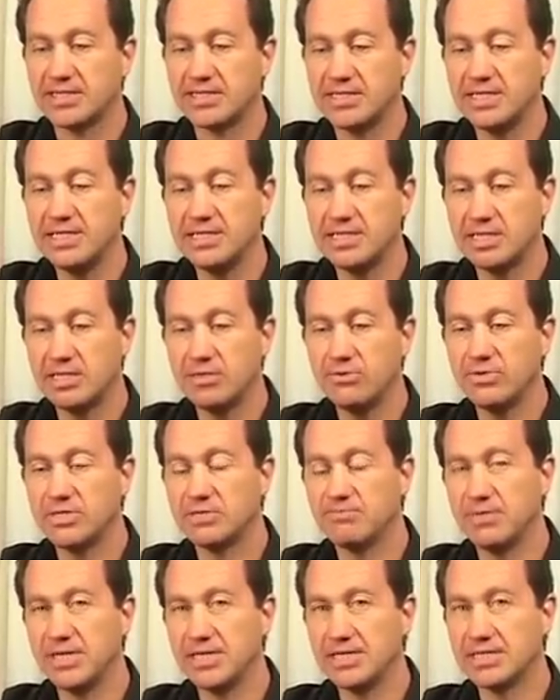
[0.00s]
C two
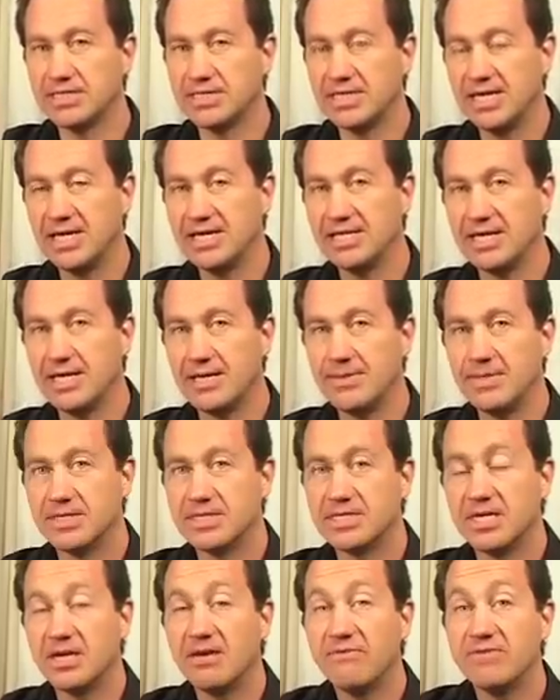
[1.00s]
has been seen in the
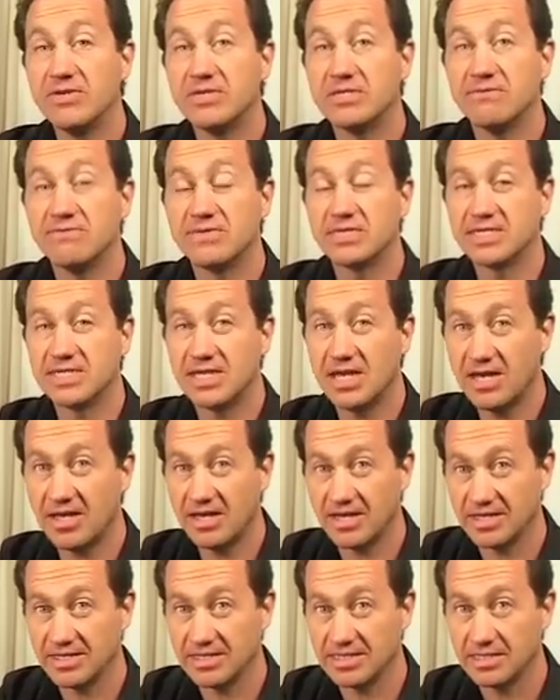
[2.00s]
surface of
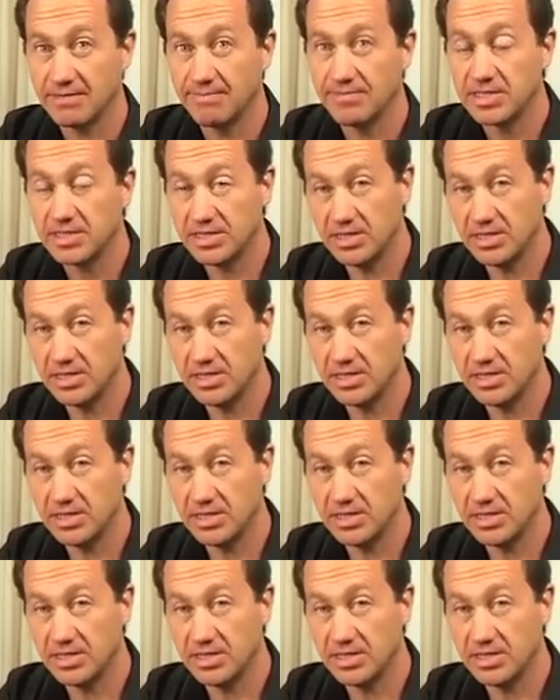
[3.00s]
stars.